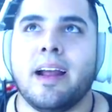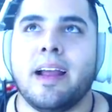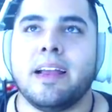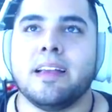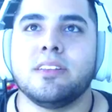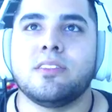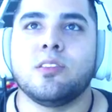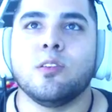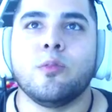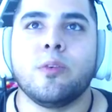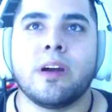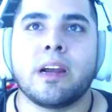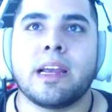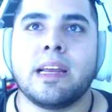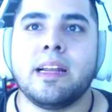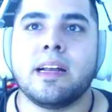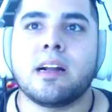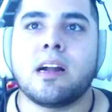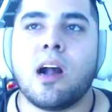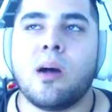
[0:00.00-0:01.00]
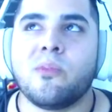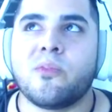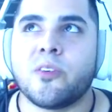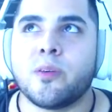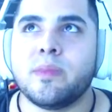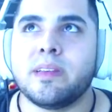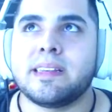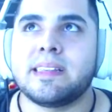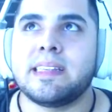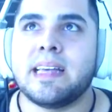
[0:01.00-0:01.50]
All right, so we're going to come
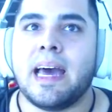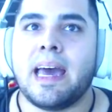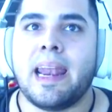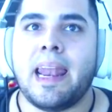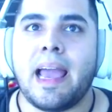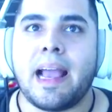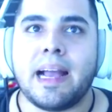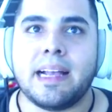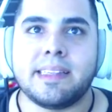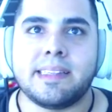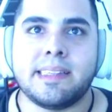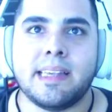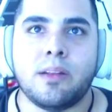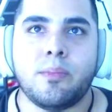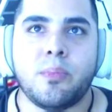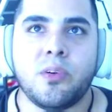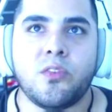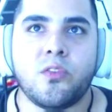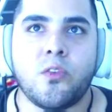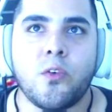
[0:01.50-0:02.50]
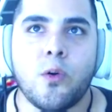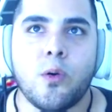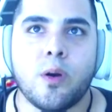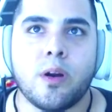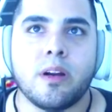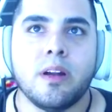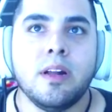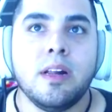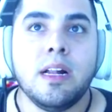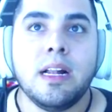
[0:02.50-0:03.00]
from the side like I said
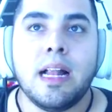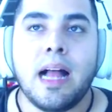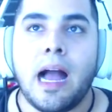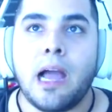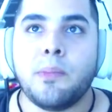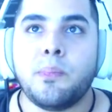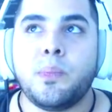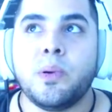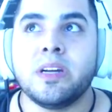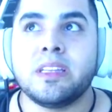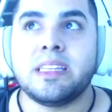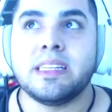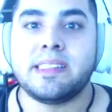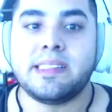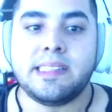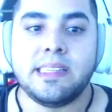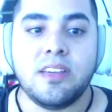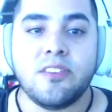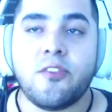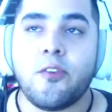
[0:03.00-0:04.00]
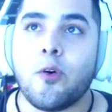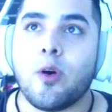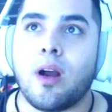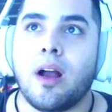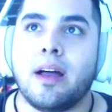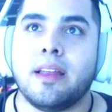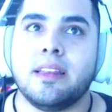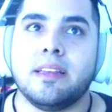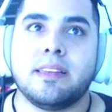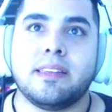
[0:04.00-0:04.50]
before. I put the C4
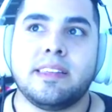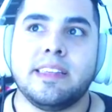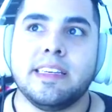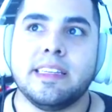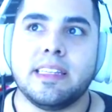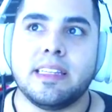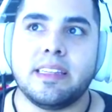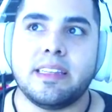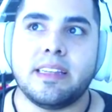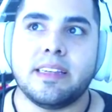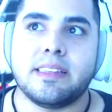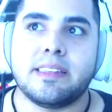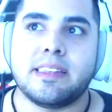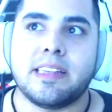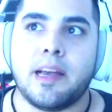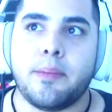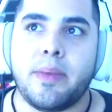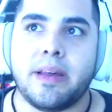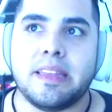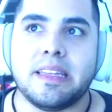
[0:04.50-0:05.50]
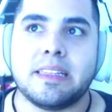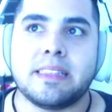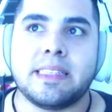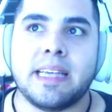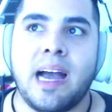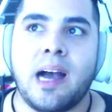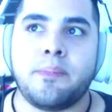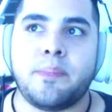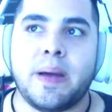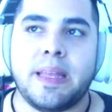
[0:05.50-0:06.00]
on the ceiling this time on the
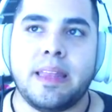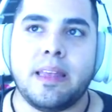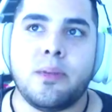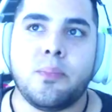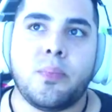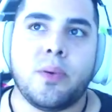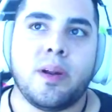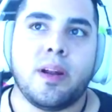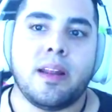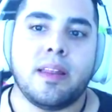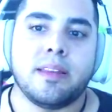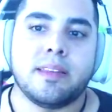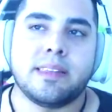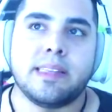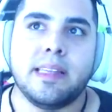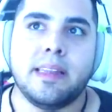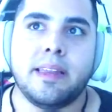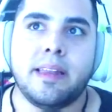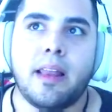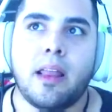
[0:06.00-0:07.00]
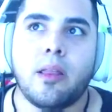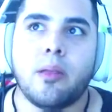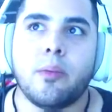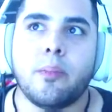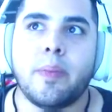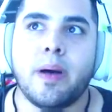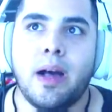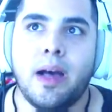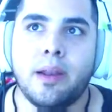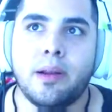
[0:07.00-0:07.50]
top. I didn't put it on the ceiling on the
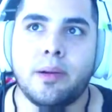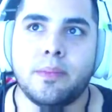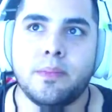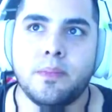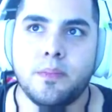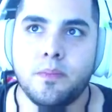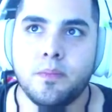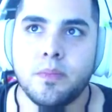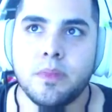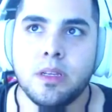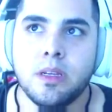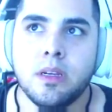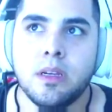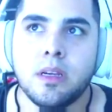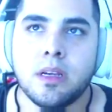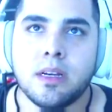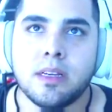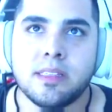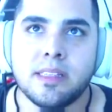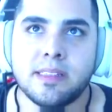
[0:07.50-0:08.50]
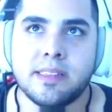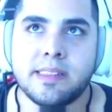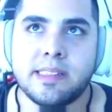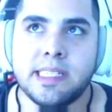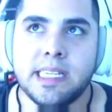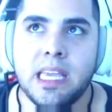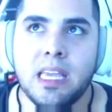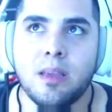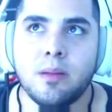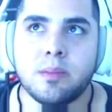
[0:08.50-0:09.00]
bottom. Because it
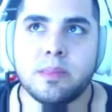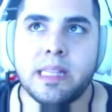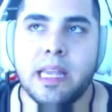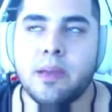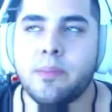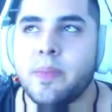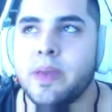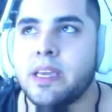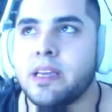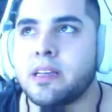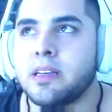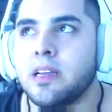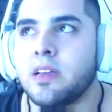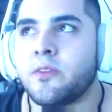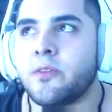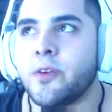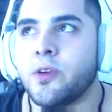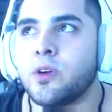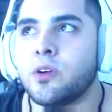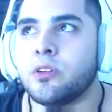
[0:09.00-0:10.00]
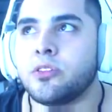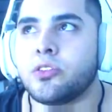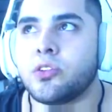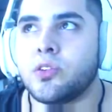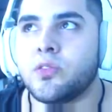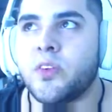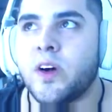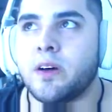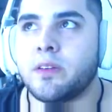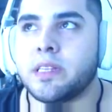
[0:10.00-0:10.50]
seems like if you go
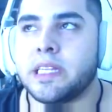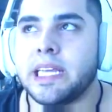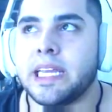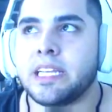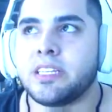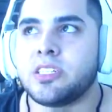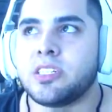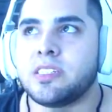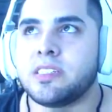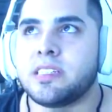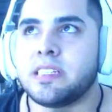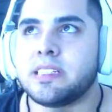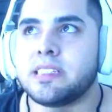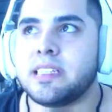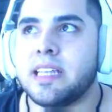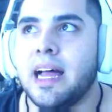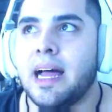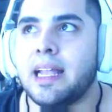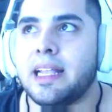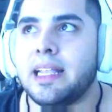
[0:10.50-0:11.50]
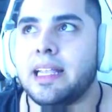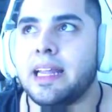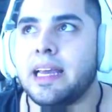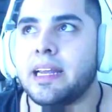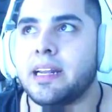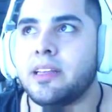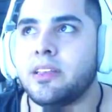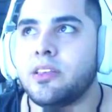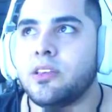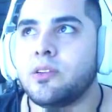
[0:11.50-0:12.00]
through foundations, it's not
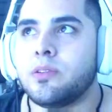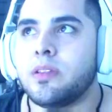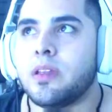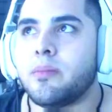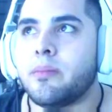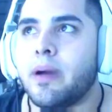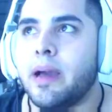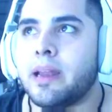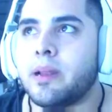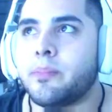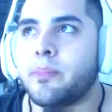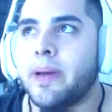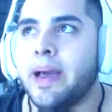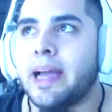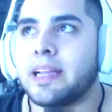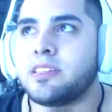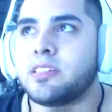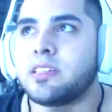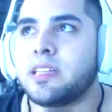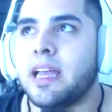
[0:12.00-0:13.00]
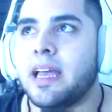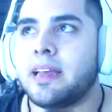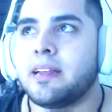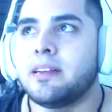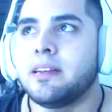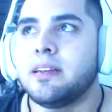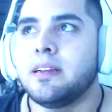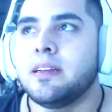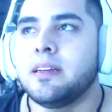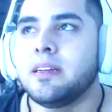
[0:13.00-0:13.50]
letting you. They might have patched that.